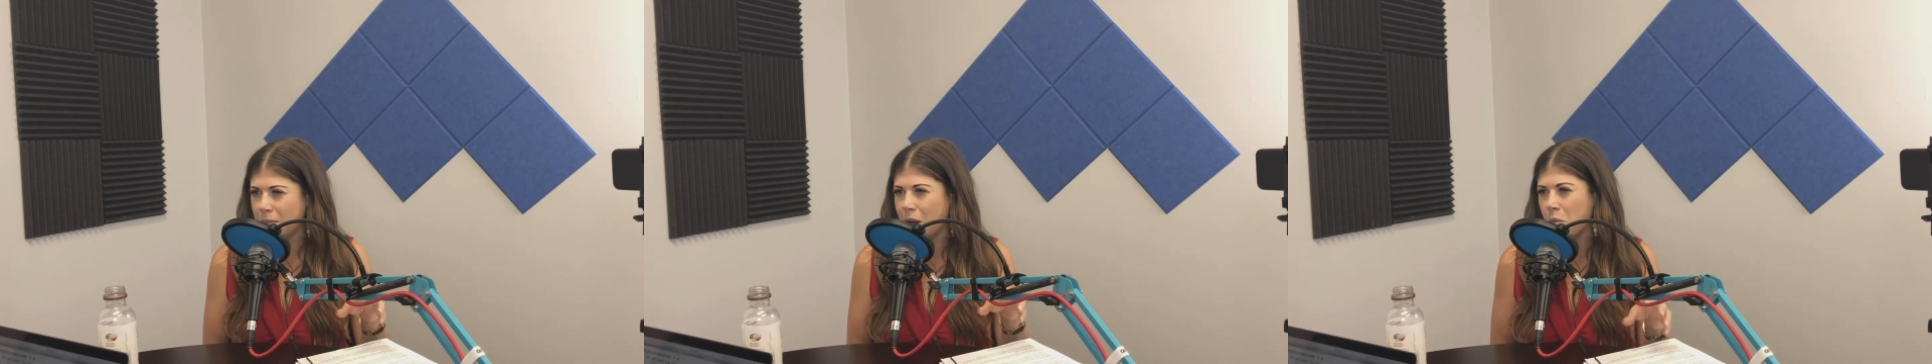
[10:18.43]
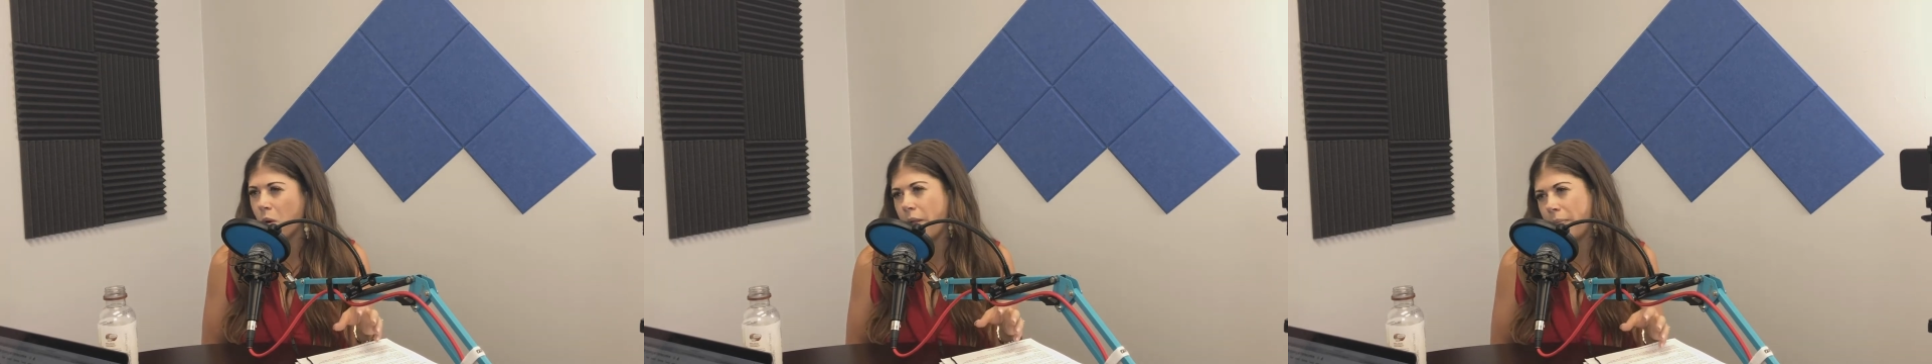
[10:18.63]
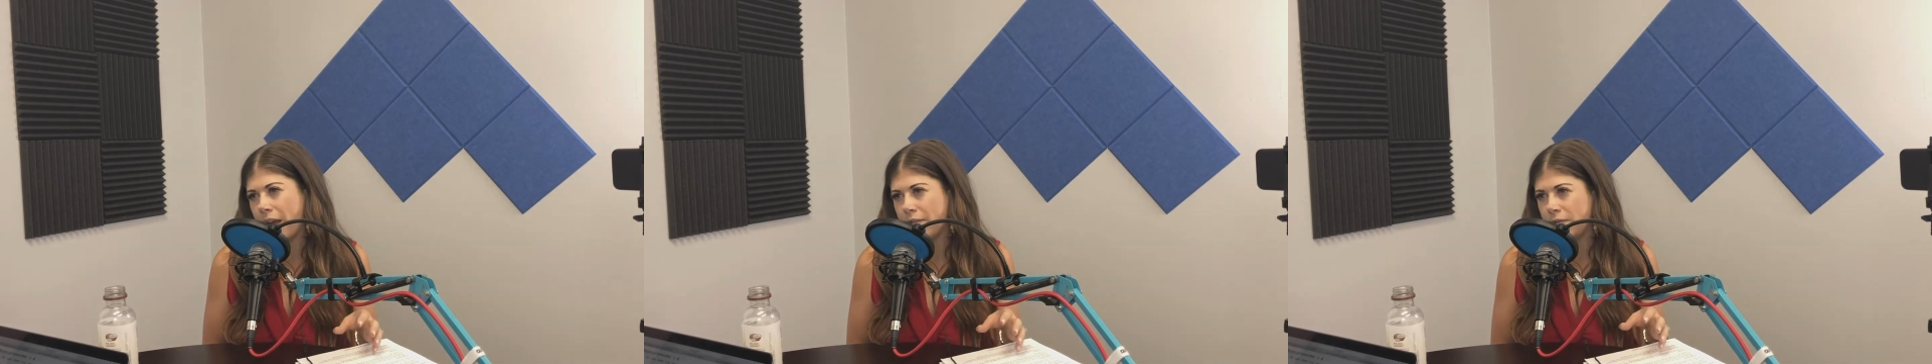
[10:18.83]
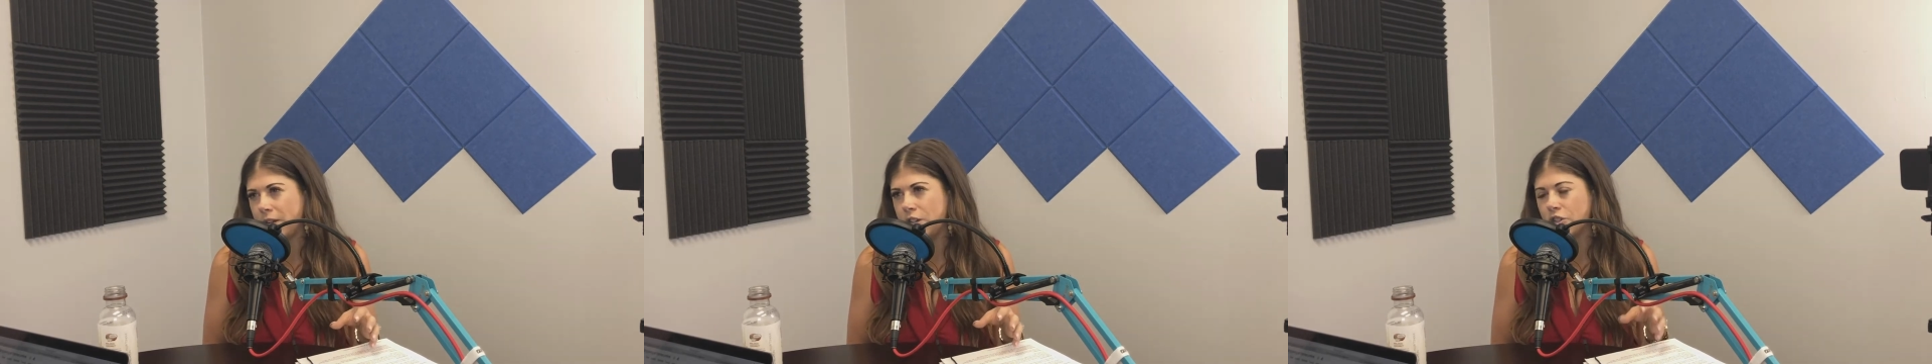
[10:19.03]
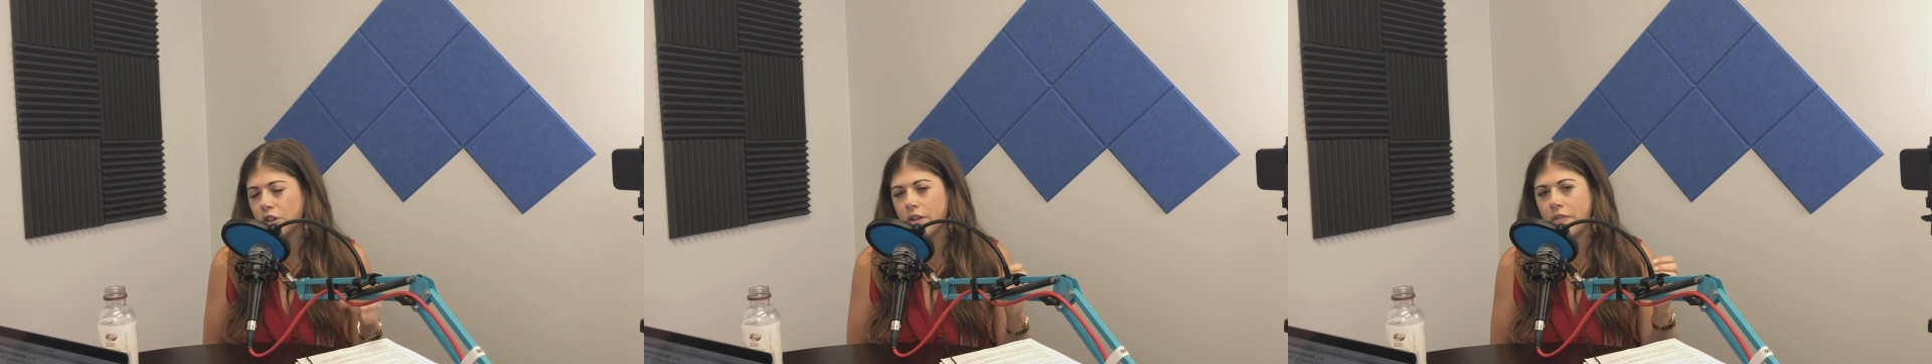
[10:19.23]
might want that
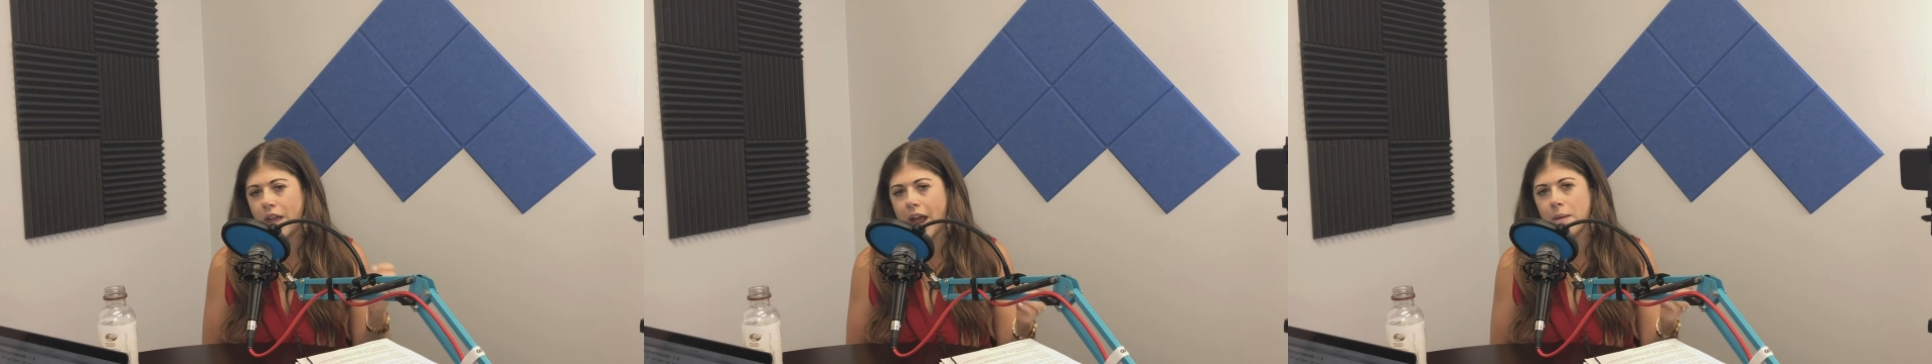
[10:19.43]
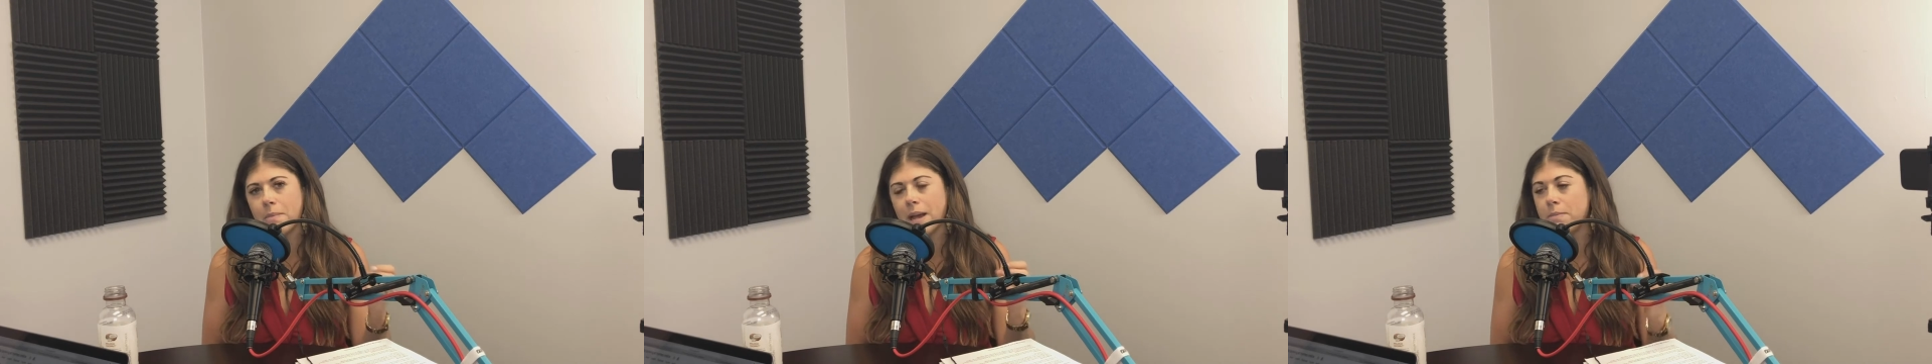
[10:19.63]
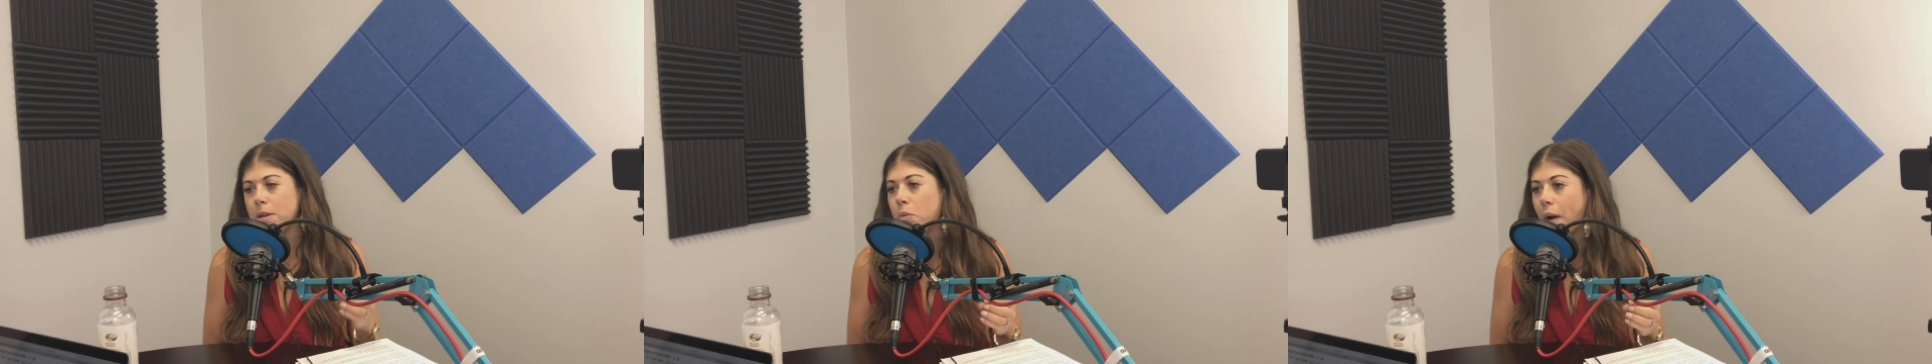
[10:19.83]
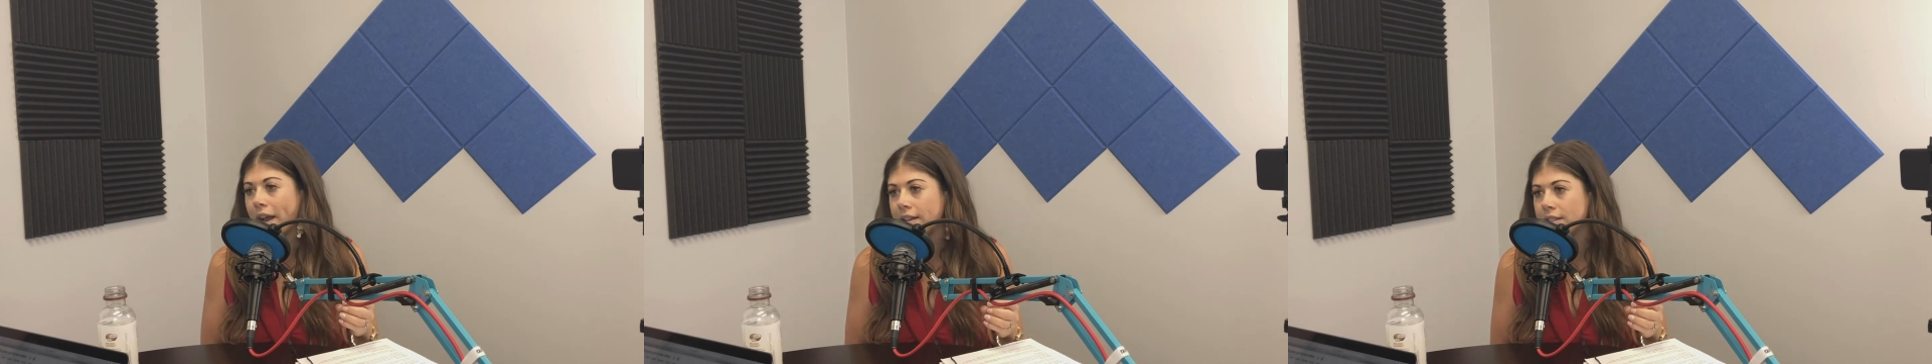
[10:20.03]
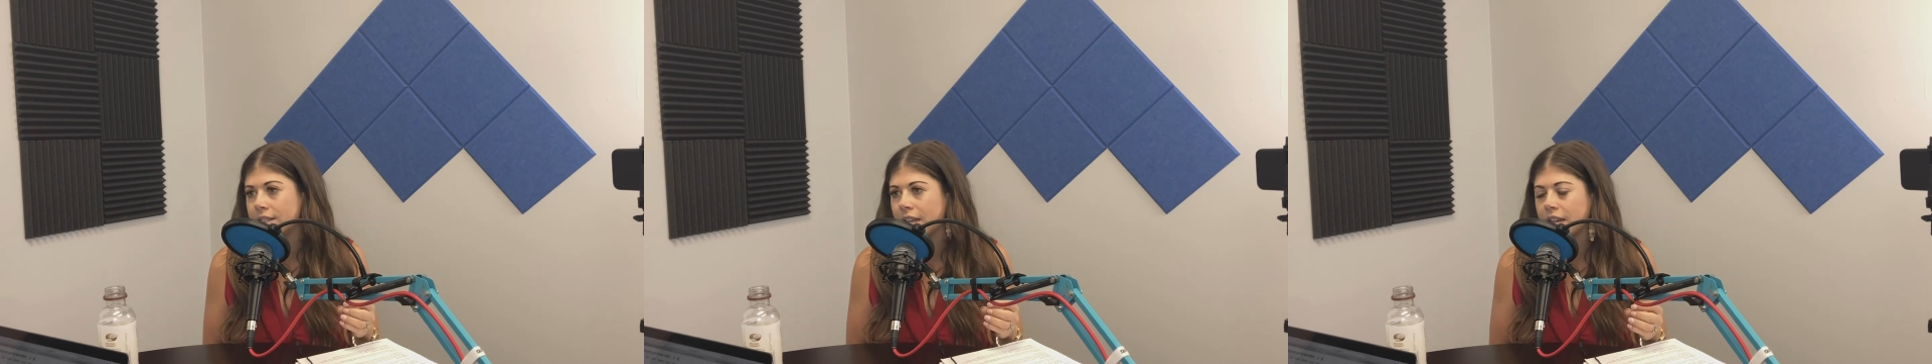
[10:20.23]
feature, and that might be why
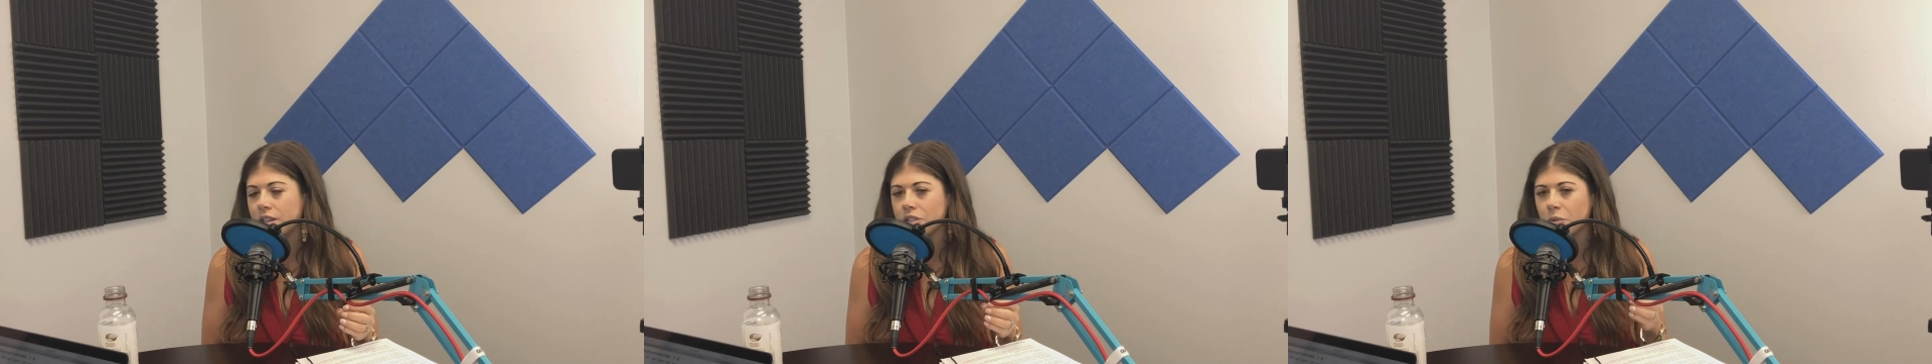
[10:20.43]
it's sitting.